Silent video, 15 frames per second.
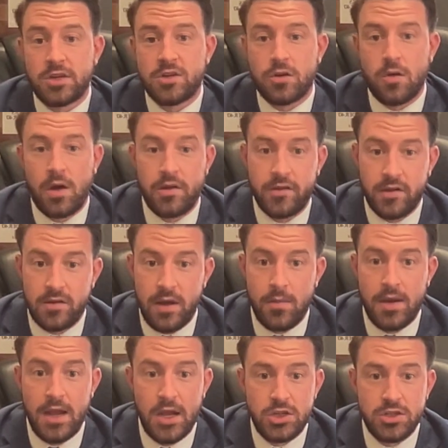to
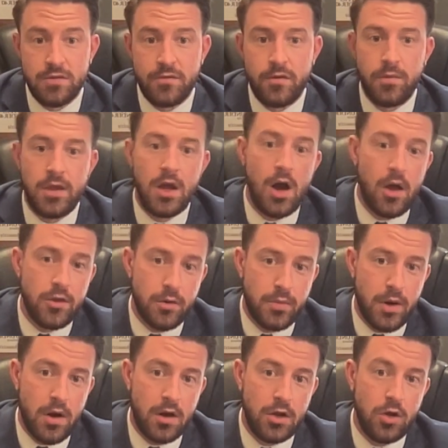cross-examination from the other
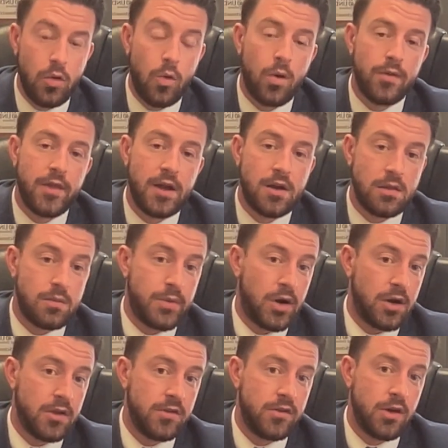party or that other
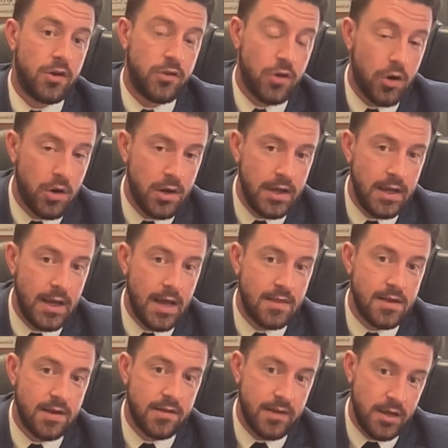party's attorney at the
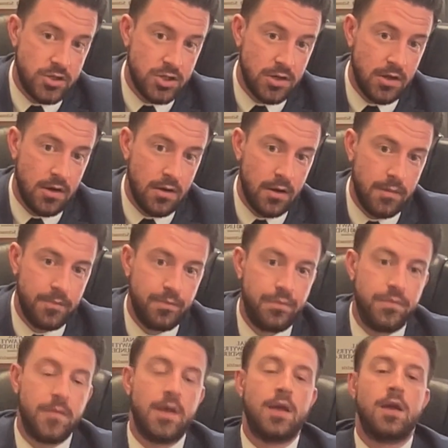extension hearing.
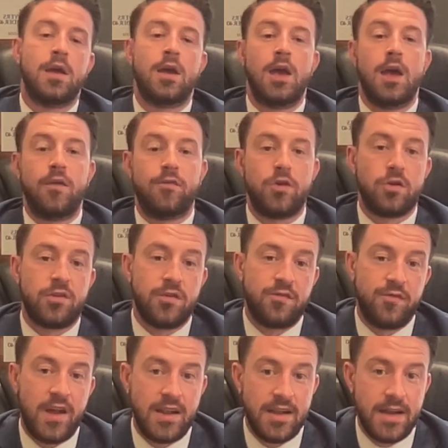If you're
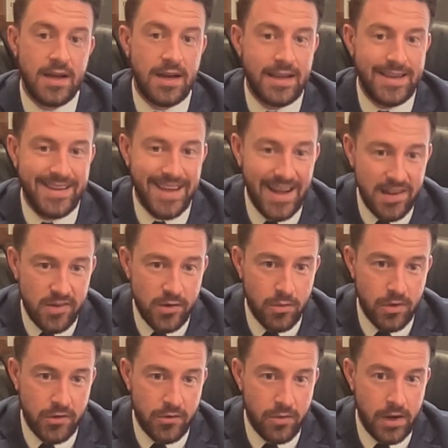defending against a
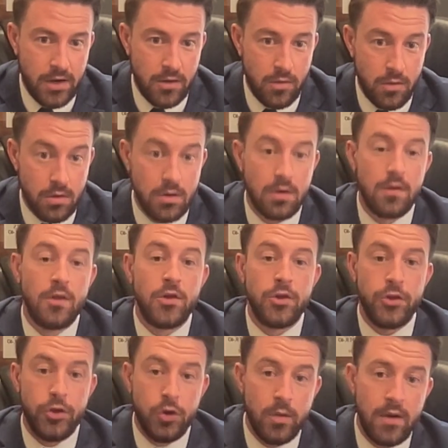restraining order,
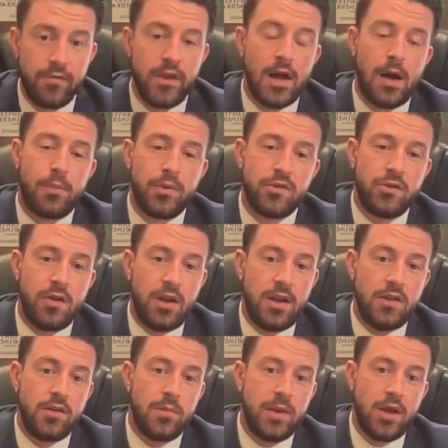you have the opportunity
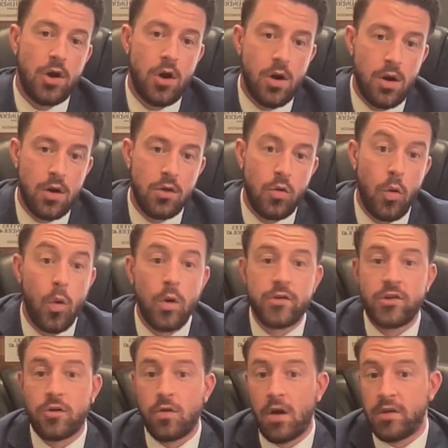to be heard or to
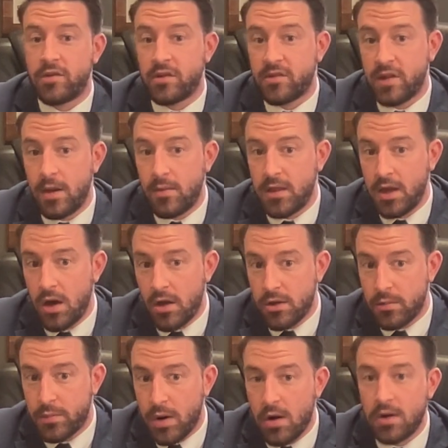cross-examine the other
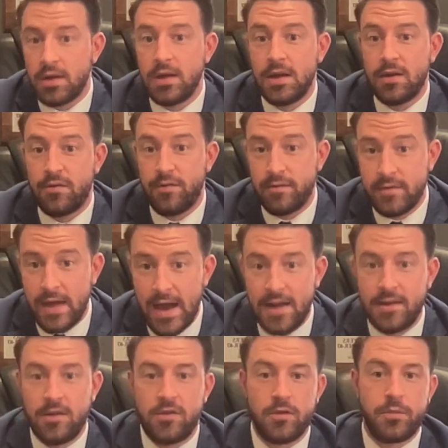party if that
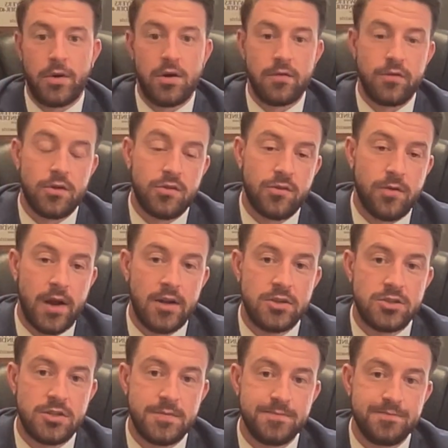is a part of your strategy.